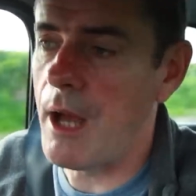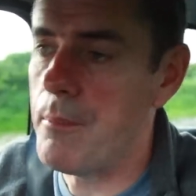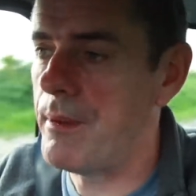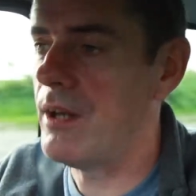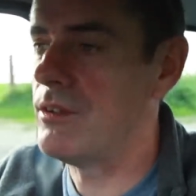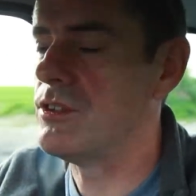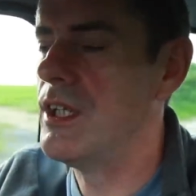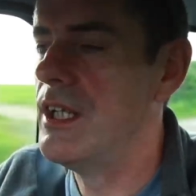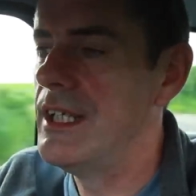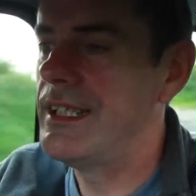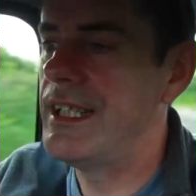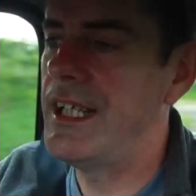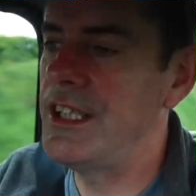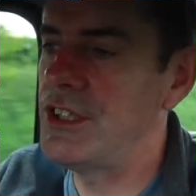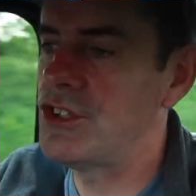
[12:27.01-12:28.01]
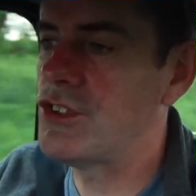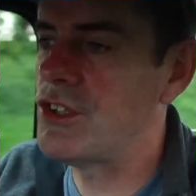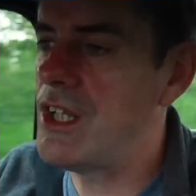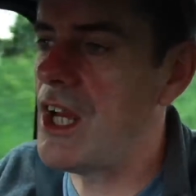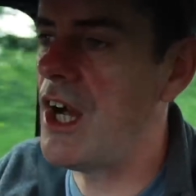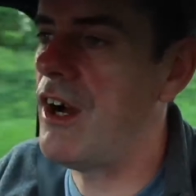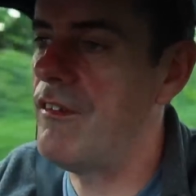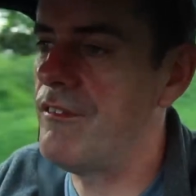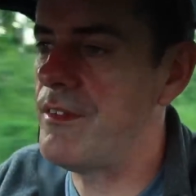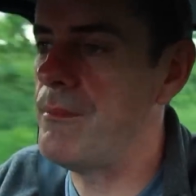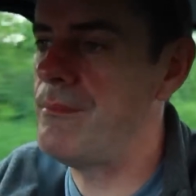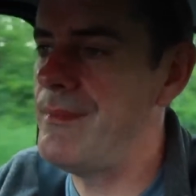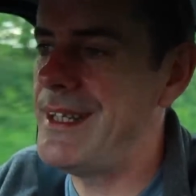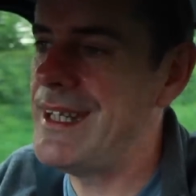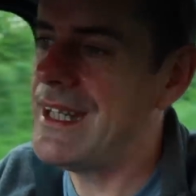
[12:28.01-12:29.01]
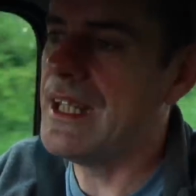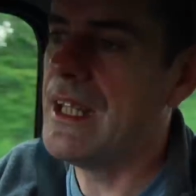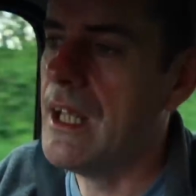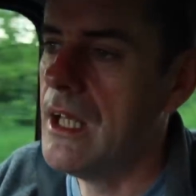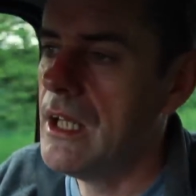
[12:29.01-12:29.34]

about the history of the Mini